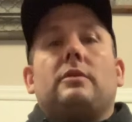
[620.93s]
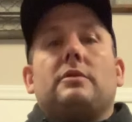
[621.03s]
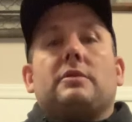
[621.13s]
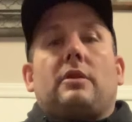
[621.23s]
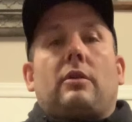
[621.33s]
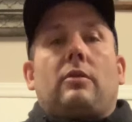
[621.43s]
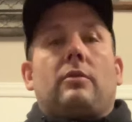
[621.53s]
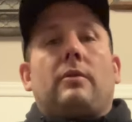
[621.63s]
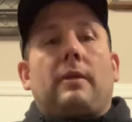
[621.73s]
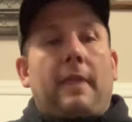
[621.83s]
So
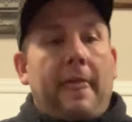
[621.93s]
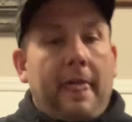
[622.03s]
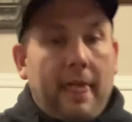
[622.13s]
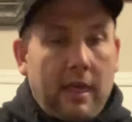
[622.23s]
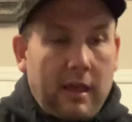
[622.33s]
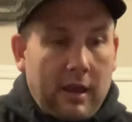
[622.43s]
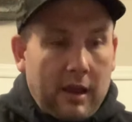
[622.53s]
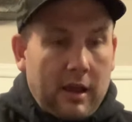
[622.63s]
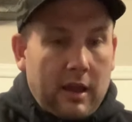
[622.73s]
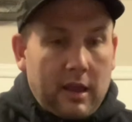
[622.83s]

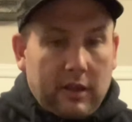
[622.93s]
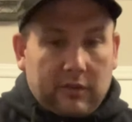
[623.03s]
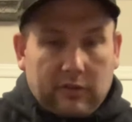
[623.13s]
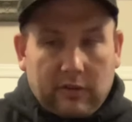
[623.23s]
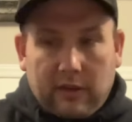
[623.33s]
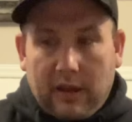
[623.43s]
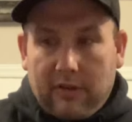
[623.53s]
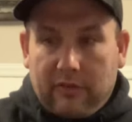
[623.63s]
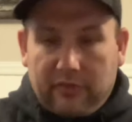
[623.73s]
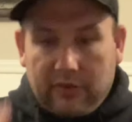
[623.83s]
it's good to have